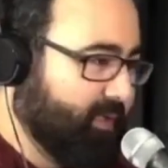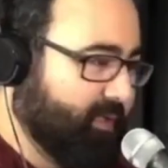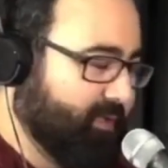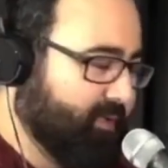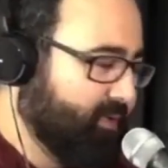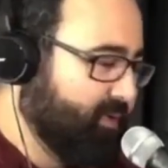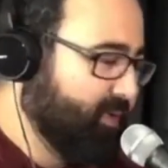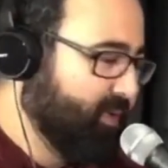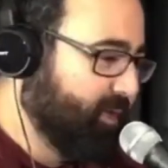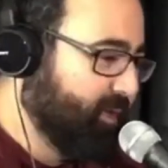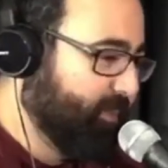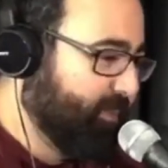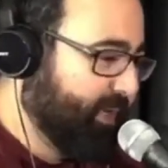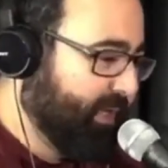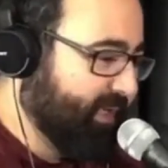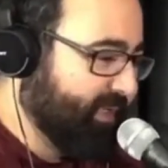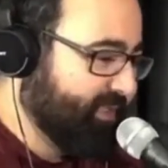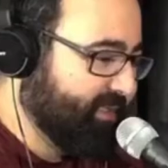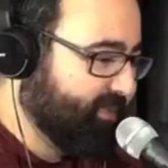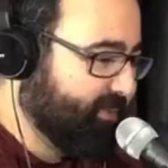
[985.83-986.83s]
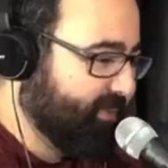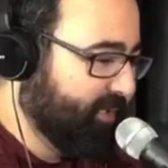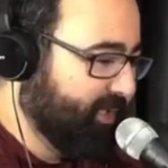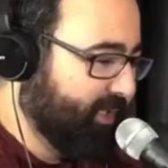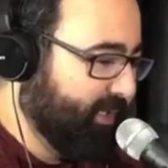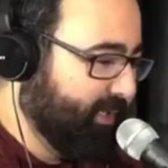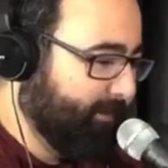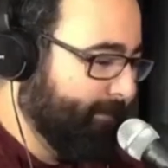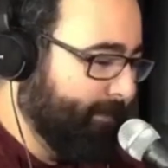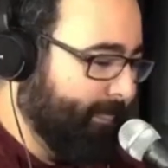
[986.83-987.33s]
You know,
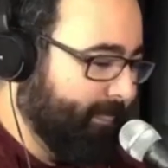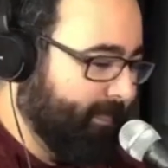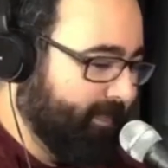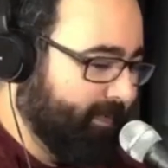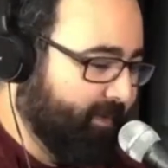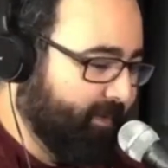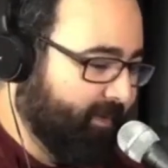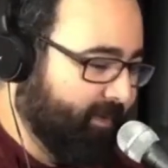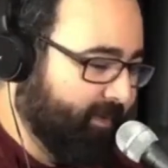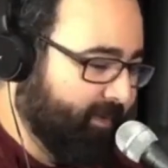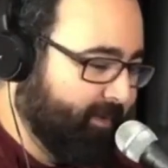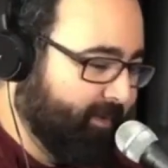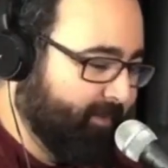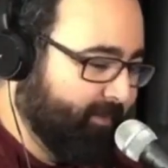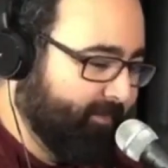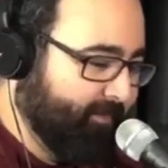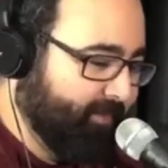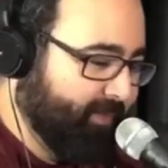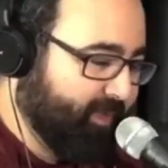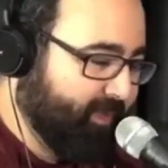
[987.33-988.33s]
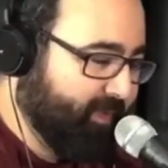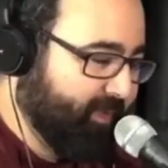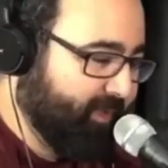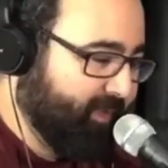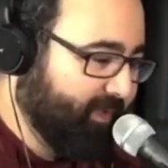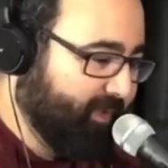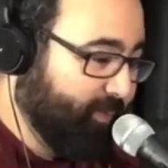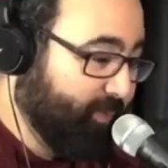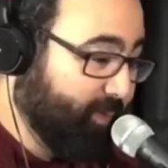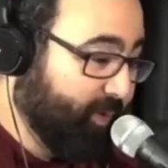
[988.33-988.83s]
possibly.
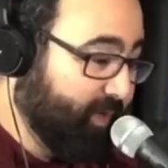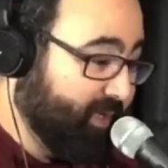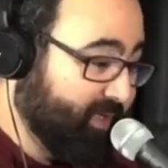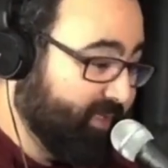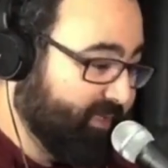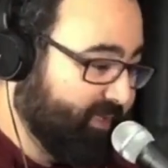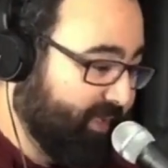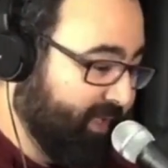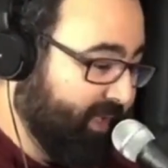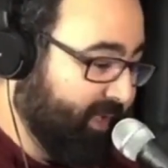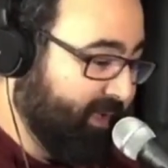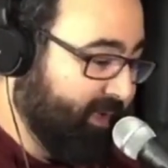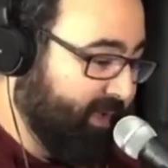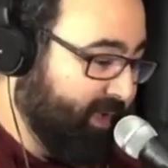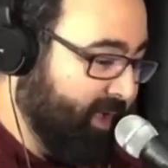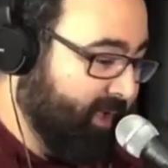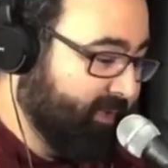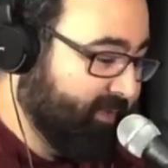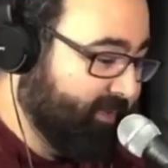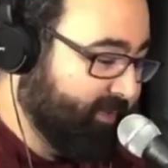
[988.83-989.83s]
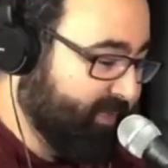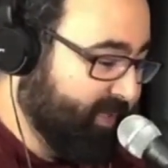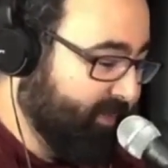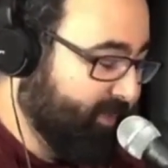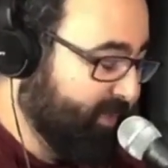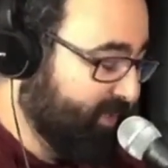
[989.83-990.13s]
It was late night, September